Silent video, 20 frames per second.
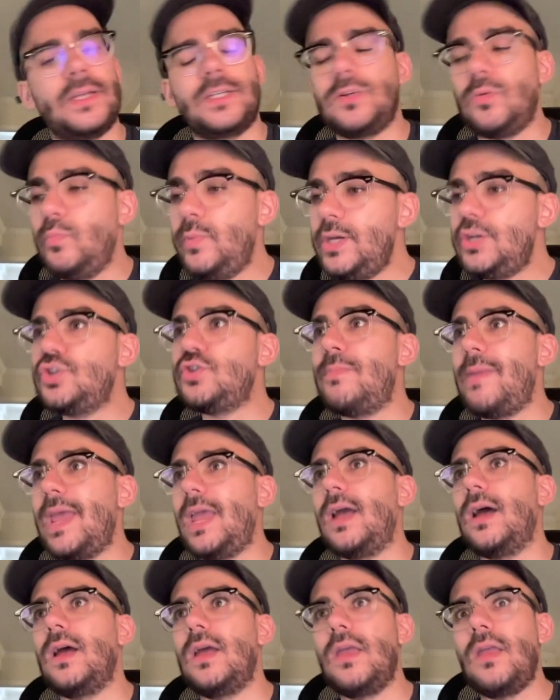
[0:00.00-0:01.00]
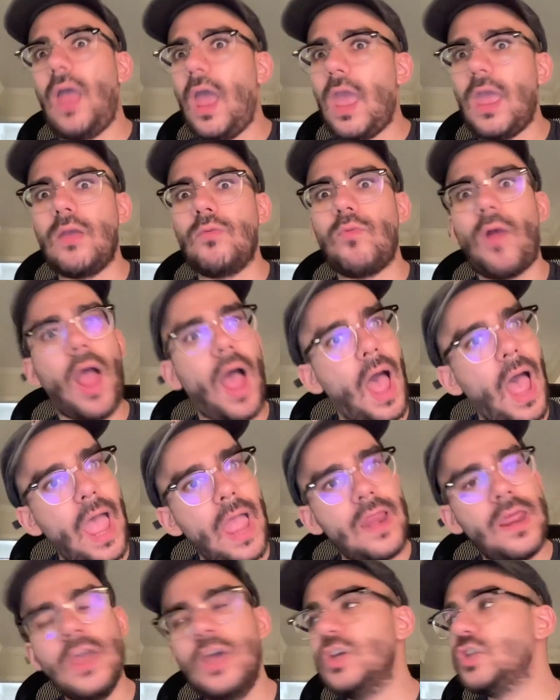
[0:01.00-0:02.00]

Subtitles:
so we should make a ride